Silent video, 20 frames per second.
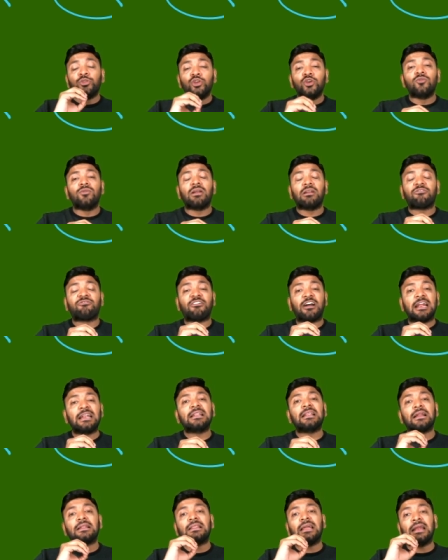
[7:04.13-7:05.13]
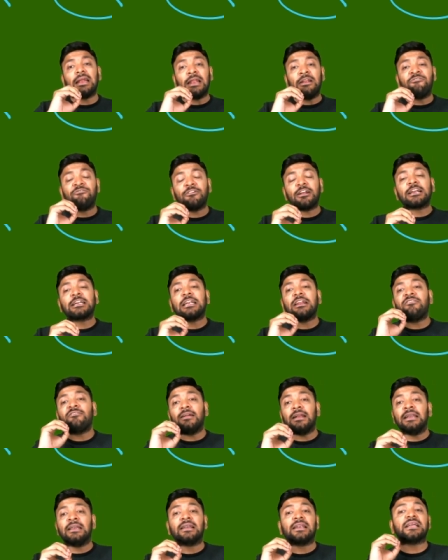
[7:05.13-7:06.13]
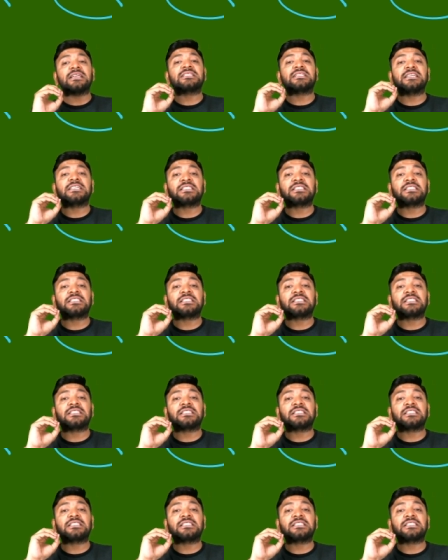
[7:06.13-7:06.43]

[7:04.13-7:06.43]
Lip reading: you will find that the effective interest